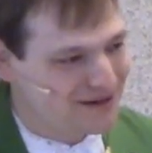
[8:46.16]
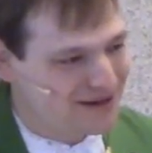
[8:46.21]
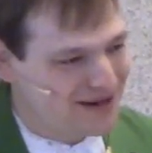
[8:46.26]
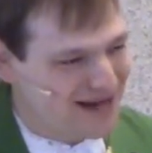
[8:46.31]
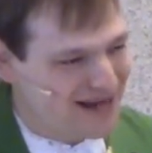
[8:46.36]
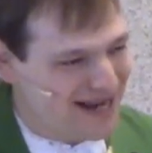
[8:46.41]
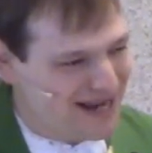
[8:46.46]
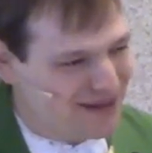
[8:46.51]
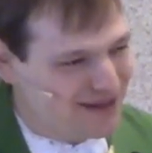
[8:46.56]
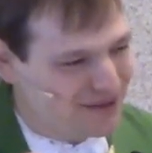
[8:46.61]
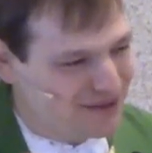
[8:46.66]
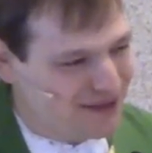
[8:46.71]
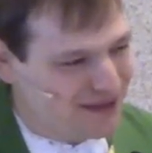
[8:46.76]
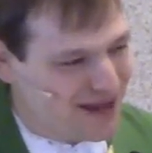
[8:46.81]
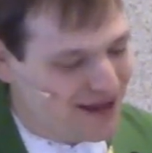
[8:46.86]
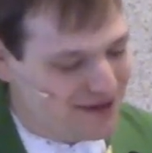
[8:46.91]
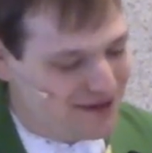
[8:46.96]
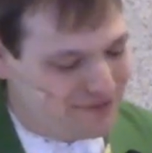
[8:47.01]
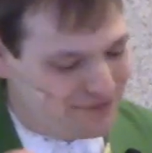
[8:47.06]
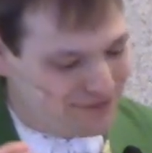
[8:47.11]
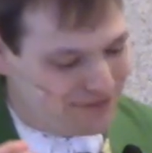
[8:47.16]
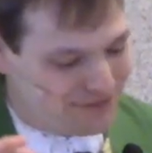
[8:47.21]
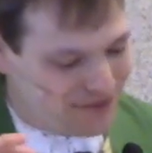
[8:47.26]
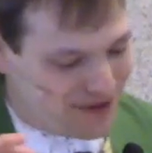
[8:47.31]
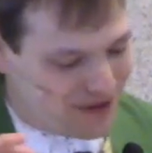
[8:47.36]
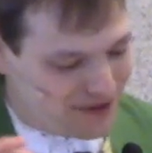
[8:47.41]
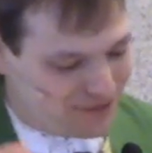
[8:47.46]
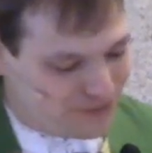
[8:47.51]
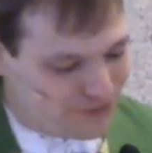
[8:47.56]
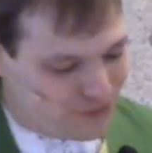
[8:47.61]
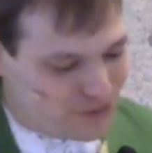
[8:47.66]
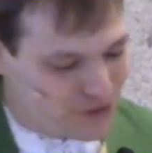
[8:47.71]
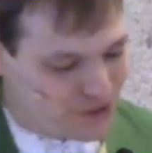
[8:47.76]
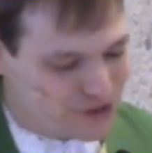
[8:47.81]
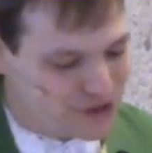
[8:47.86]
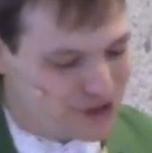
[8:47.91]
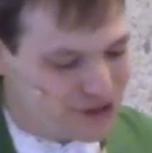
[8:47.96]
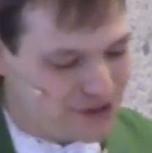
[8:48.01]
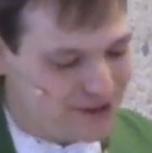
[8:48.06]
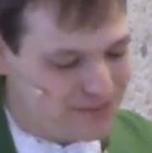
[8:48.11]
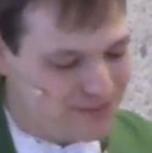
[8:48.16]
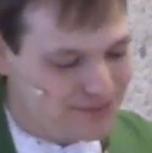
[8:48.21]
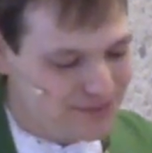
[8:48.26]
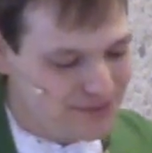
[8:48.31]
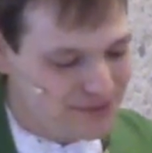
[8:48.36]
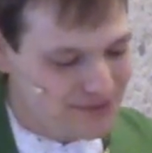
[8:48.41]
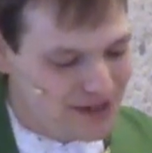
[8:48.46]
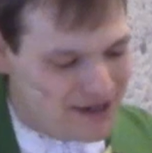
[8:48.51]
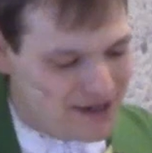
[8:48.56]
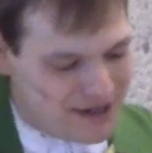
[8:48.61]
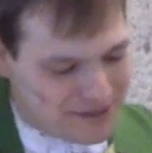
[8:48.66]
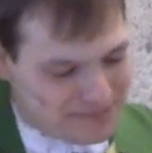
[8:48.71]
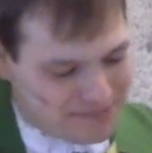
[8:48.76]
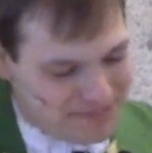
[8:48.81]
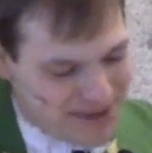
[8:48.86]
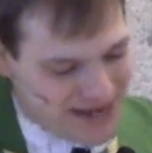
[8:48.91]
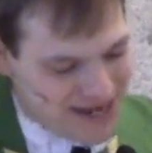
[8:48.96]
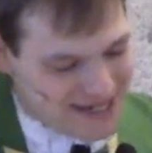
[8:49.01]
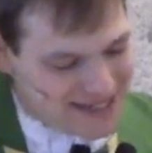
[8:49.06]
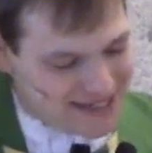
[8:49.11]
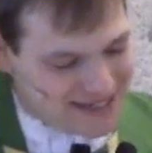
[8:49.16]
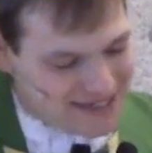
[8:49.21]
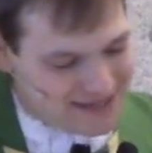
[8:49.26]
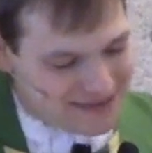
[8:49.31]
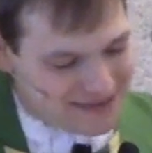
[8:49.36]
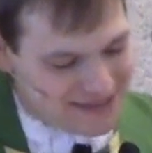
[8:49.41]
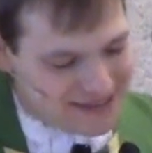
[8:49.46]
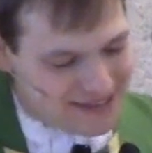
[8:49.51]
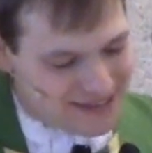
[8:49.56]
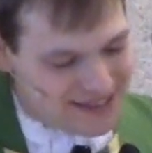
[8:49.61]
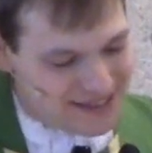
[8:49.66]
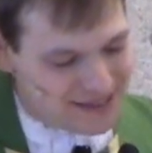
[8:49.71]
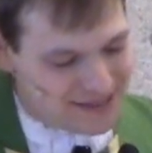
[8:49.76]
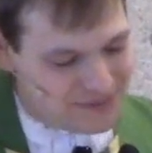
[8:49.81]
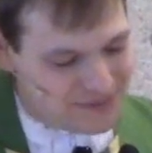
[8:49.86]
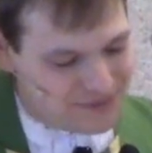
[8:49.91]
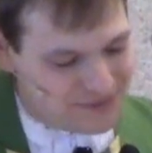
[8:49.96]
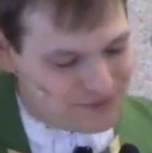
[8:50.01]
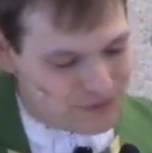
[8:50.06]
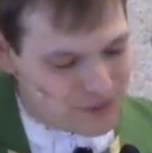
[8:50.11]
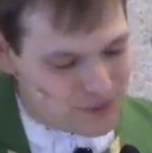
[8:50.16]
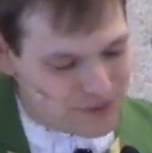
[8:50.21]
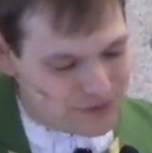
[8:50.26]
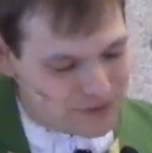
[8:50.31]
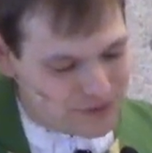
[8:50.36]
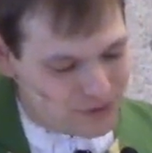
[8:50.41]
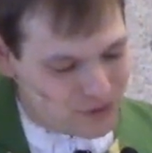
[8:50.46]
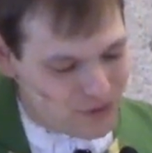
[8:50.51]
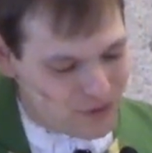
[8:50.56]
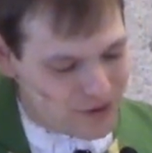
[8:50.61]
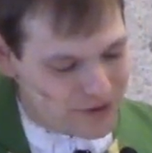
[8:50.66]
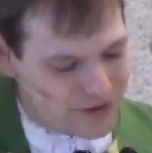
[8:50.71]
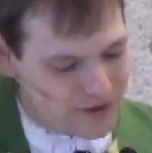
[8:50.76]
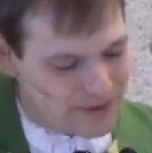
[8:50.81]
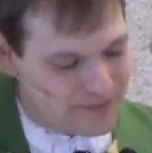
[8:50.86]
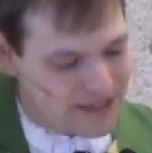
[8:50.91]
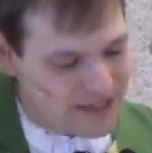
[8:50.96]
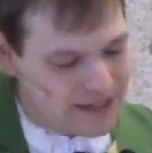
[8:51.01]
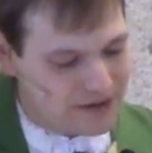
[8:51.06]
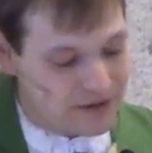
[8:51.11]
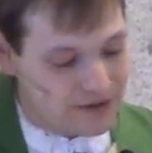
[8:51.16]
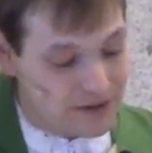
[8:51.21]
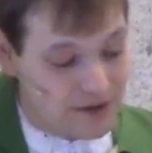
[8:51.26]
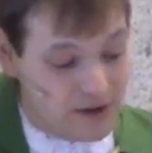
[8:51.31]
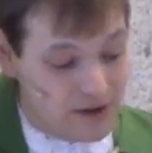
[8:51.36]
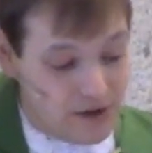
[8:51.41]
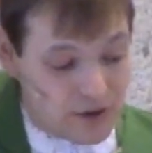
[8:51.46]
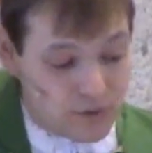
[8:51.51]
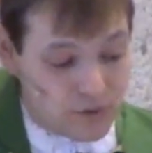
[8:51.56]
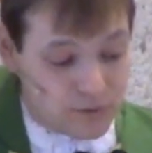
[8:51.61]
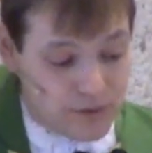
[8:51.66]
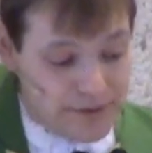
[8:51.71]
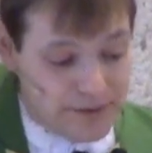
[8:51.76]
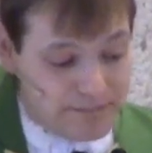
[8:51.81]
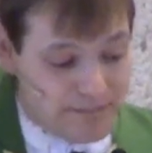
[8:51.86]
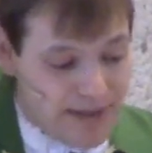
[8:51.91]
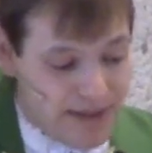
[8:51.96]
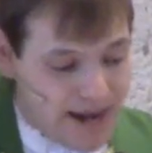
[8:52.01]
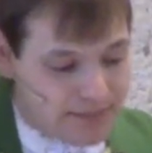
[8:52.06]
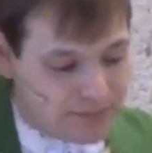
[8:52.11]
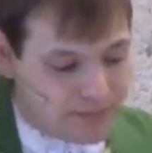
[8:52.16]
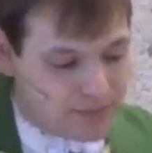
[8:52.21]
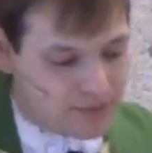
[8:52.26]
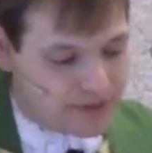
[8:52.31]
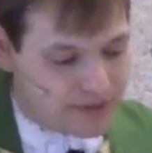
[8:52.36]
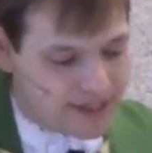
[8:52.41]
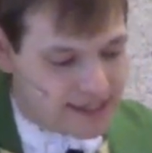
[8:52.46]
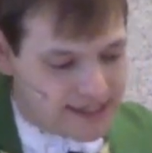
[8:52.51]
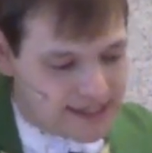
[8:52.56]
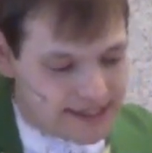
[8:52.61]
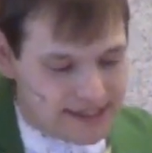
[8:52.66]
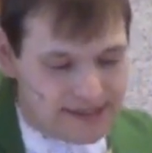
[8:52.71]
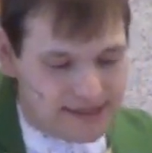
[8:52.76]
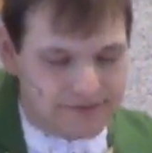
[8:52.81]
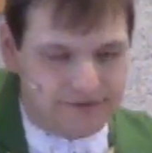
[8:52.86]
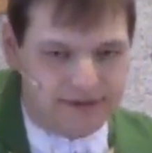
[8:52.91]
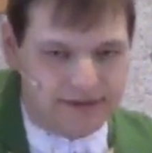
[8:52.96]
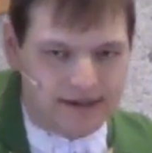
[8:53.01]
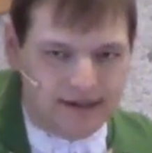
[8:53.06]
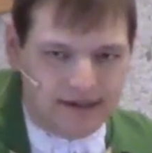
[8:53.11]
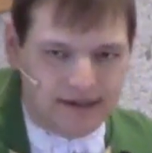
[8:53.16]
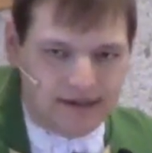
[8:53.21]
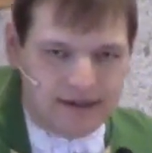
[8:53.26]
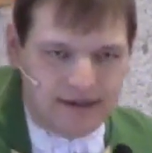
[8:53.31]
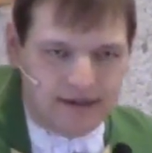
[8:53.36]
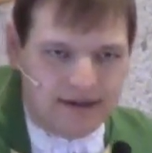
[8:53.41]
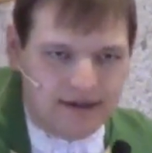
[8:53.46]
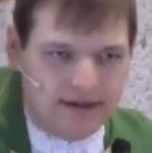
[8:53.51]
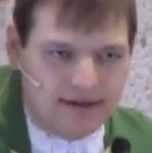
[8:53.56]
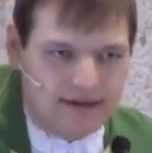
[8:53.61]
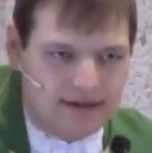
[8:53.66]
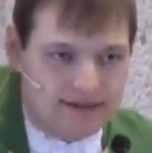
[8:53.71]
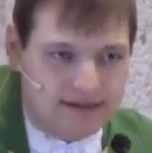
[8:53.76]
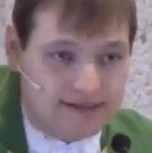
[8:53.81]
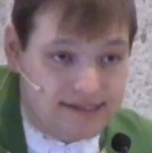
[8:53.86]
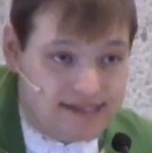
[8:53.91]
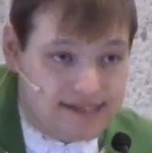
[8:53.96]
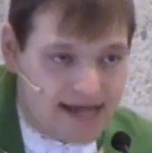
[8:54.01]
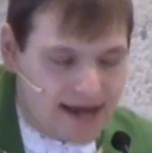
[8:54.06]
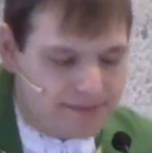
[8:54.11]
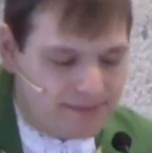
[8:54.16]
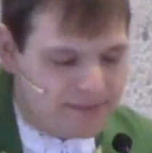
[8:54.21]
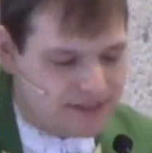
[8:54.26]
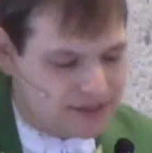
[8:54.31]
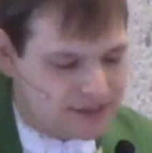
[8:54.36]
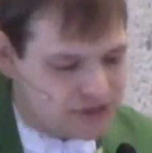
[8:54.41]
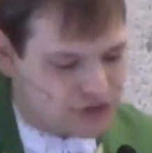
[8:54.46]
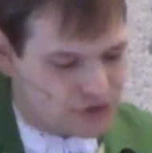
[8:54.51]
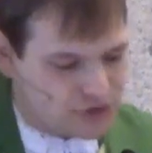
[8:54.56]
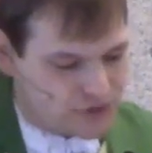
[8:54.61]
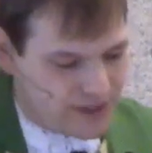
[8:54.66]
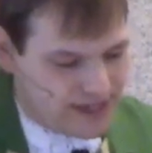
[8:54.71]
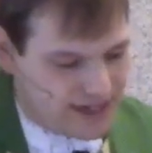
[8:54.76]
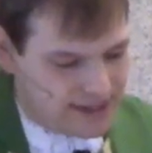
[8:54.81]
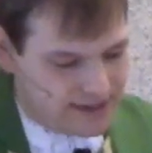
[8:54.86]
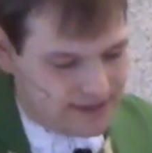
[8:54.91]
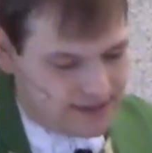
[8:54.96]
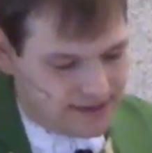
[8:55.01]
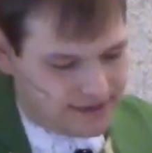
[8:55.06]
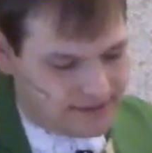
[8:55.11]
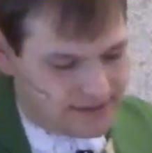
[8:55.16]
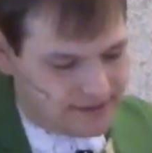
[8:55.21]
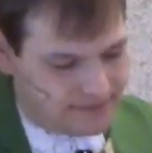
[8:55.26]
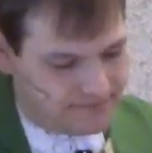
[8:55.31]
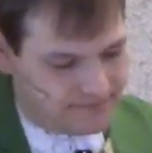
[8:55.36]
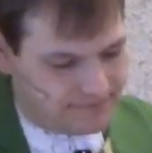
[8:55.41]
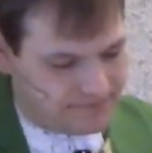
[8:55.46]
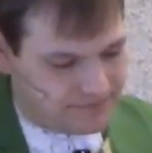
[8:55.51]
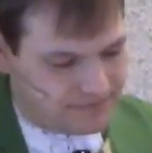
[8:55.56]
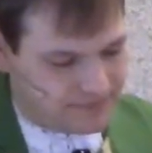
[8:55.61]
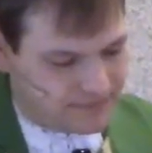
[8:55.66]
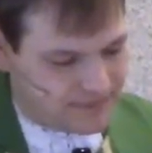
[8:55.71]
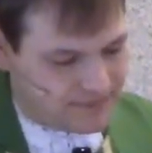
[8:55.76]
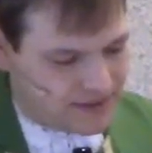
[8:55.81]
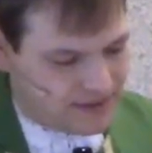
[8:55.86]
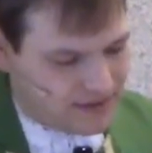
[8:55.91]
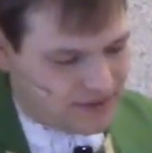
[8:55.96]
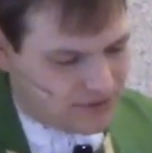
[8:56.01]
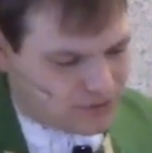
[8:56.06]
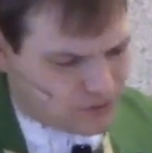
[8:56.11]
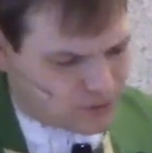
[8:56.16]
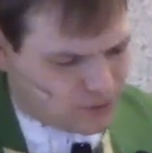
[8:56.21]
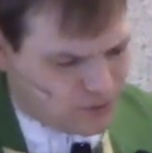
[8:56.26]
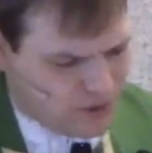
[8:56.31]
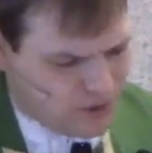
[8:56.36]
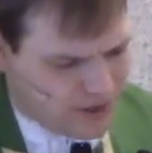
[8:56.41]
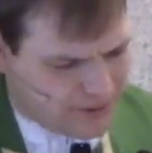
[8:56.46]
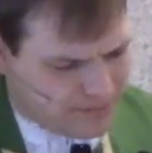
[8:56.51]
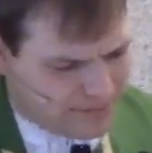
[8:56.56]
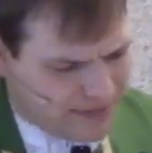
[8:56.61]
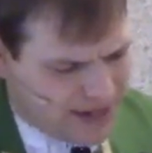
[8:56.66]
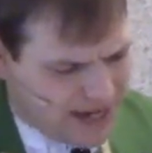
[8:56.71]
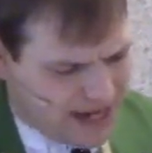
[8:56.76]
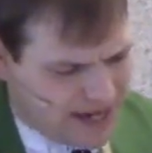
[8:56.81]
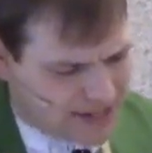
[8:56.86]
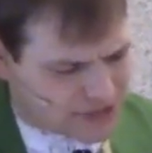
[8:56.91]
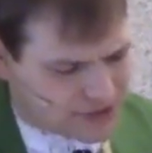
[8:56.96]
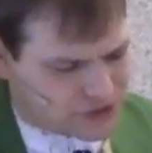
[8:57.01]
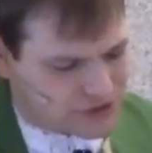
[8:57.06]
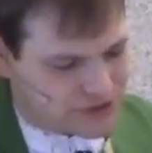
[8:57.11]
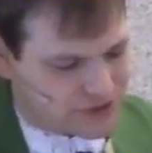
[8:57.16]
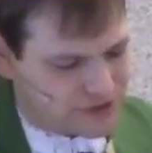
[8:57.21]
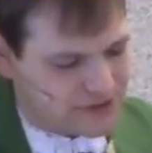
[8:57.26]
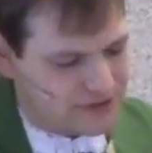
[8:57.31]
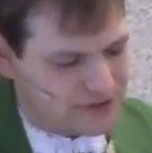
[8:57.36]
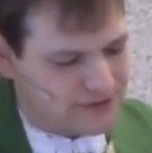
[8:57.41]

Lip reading: A life of worship. Bending the knee before the Lord our Maker, remembering and even demonstrating through our posture